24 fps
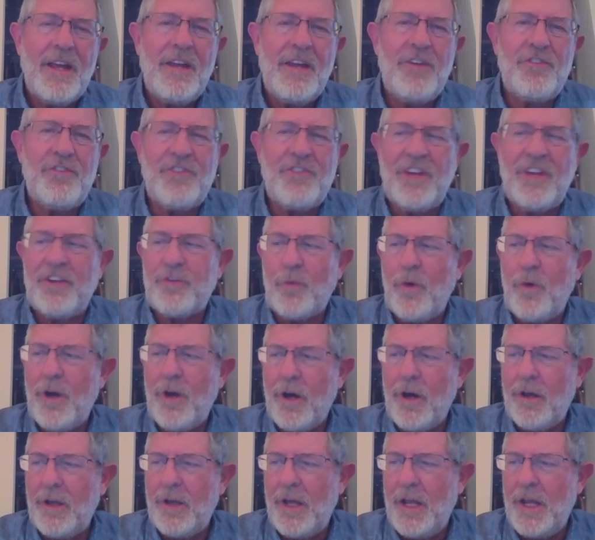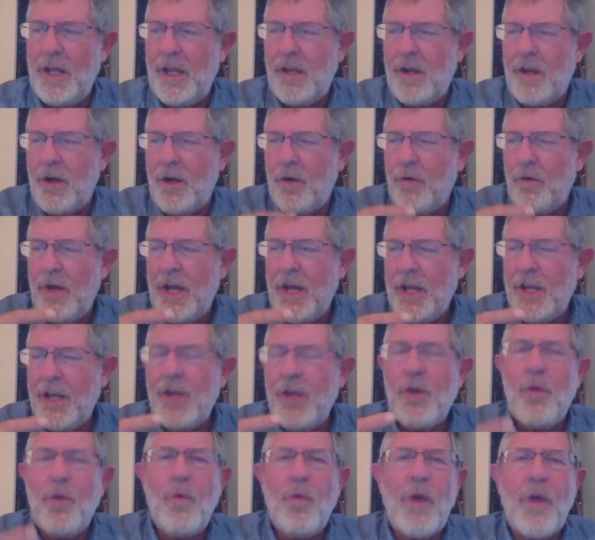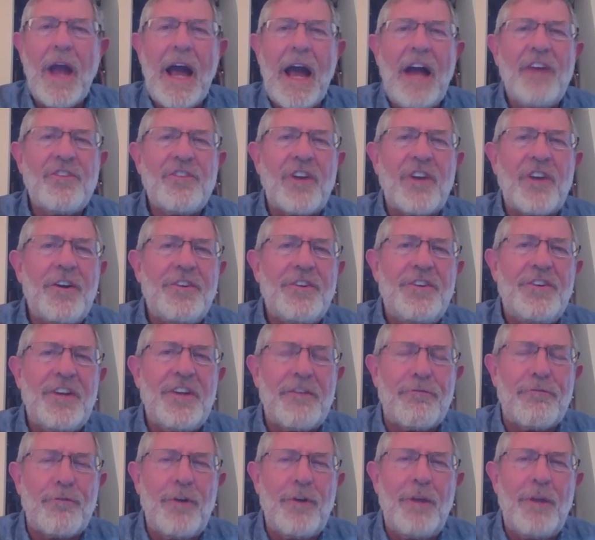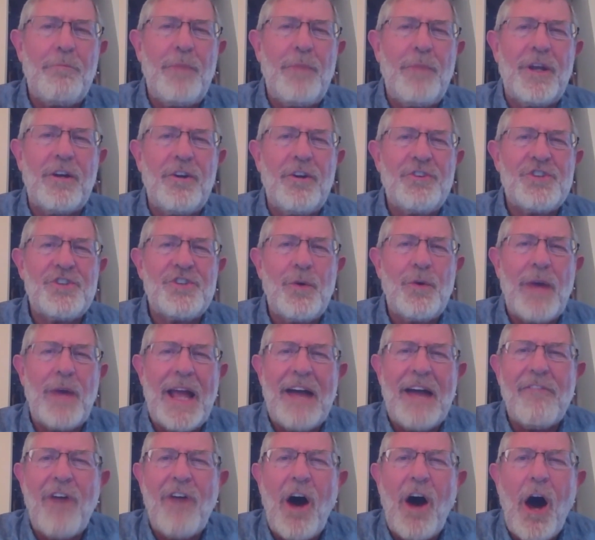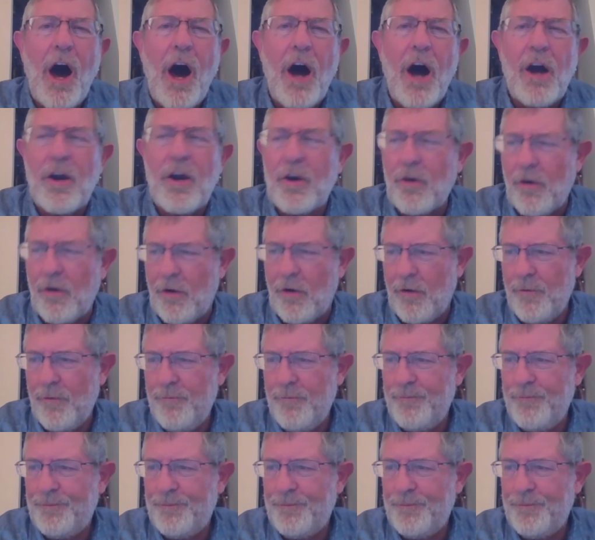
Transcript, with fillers: He says, well, you know, you guys are different because you have hunger.